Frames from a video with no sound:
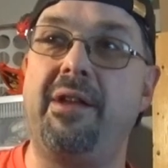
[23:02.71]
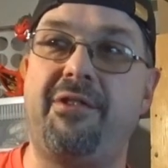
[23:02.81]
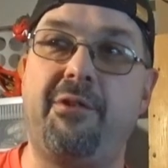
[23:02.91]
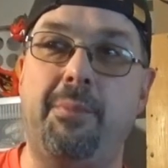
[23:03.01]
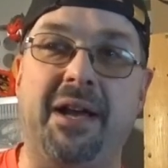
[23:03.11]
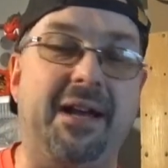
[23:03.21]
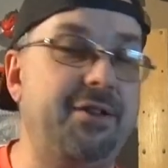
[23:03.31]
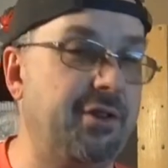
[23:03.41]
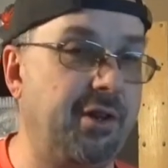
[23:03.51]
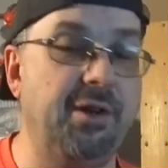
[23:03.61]
it so
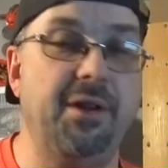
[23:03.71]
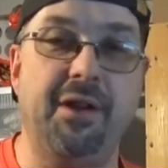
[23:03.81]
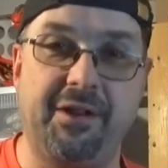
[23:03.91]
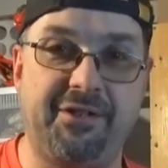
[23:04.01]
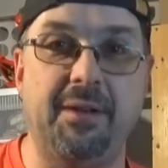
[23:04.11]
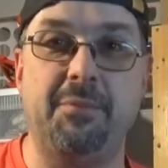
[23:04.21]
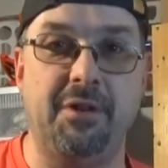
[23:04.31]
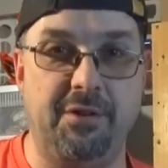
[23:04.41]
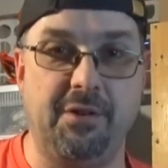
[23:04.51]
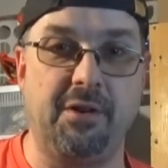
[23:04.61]
bad, you're going to accept it
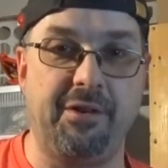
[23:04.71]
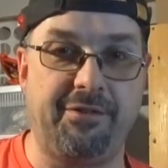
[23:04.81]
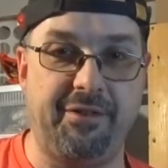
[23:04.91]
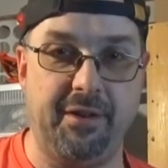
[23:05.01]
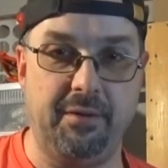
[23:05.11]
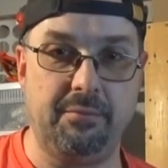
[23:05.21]
and you're going to see it.